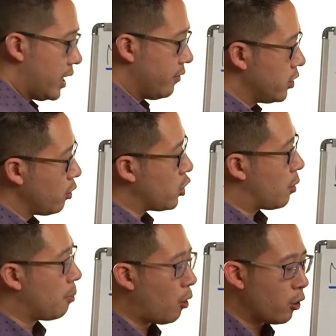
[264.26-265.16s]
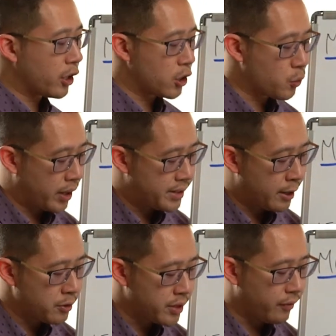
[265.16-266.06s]
even though your mortgage went
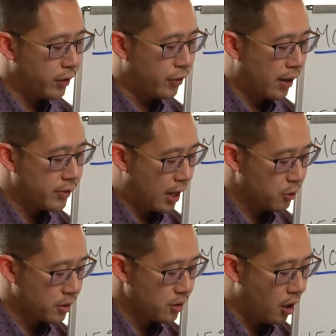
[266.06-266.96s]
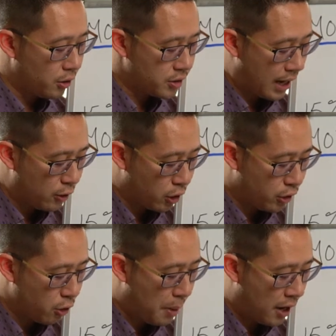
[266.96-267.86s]
down $75,000, now your
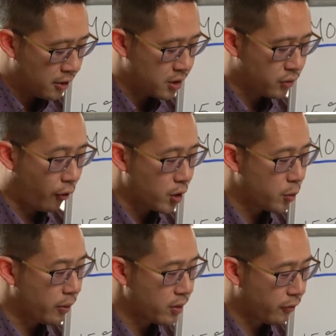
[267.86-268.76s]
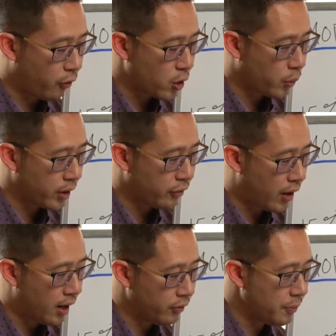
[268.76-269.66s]
new balance is
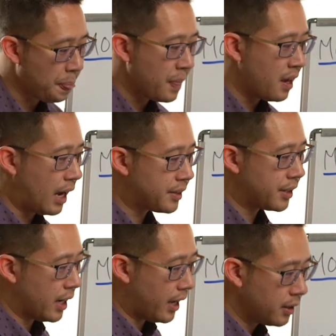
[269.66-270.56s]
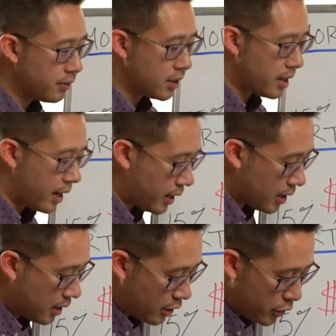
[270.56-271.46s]
$425. At the end of the
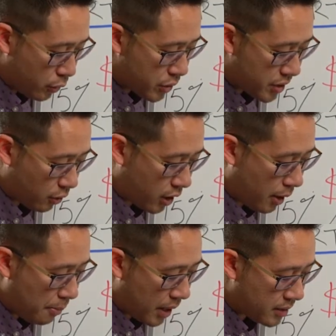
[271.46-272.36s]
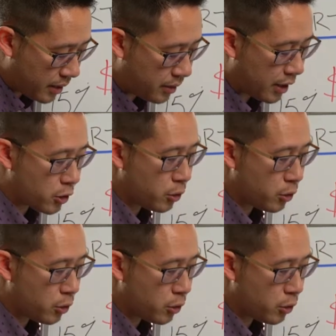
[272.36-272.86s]
day, you still gotta maintain that